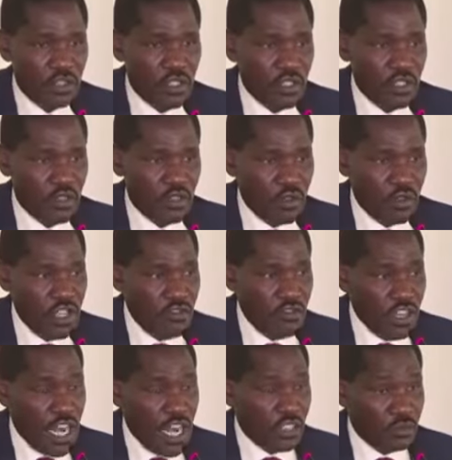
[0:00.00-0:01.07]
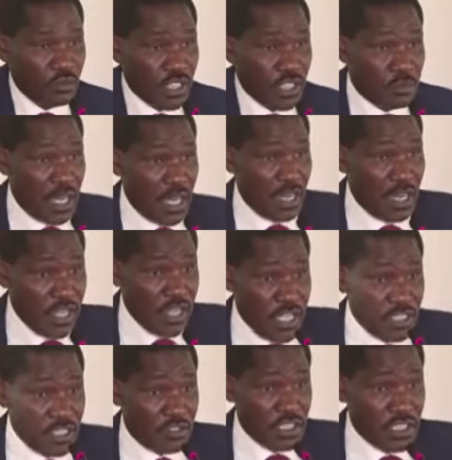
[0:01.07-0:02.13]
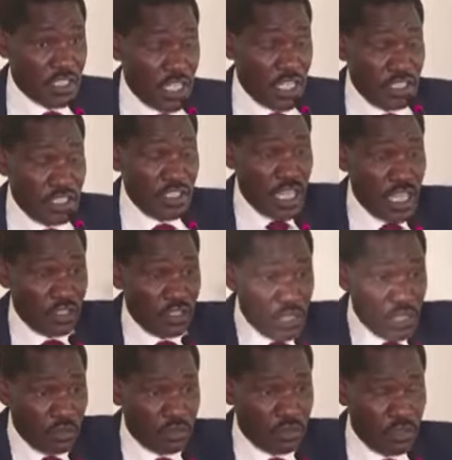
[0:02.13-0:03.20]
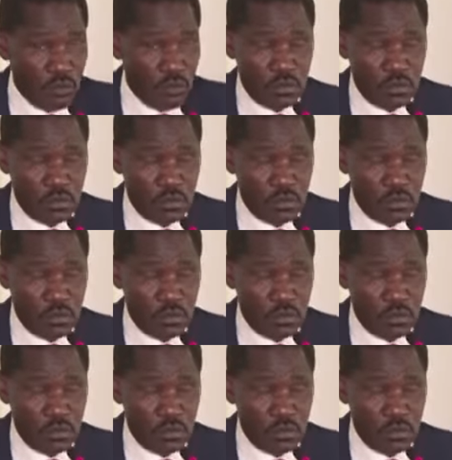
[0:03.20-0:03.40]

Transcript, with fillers: So even as we expand our industries and even as we absorb